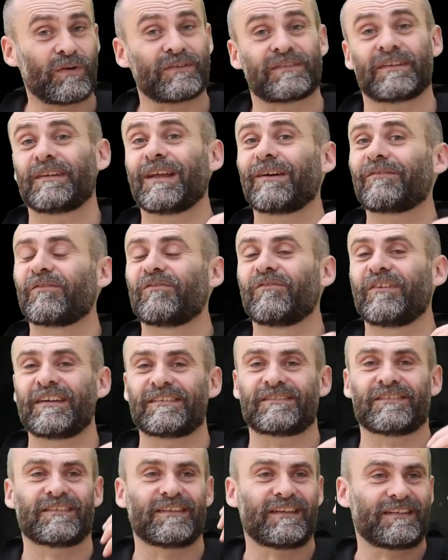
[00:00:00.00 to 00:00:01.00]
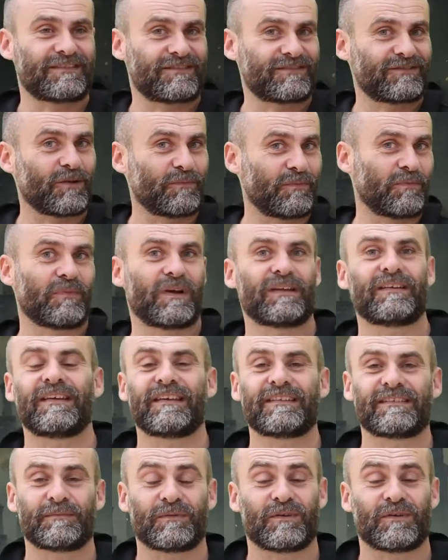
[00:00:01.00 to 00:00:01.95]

It's another reason it's top of my list,